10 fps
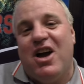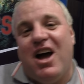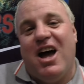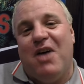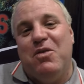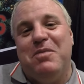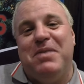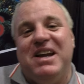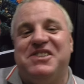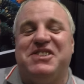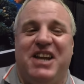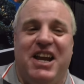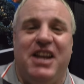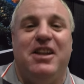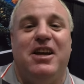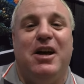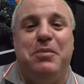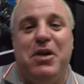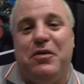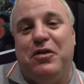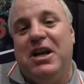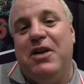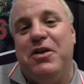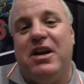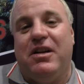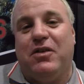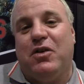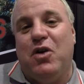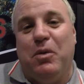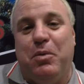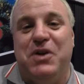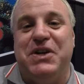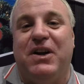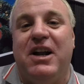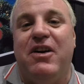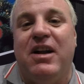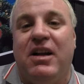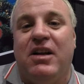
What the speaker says: We're based in a beautiful area called Puerta Galera.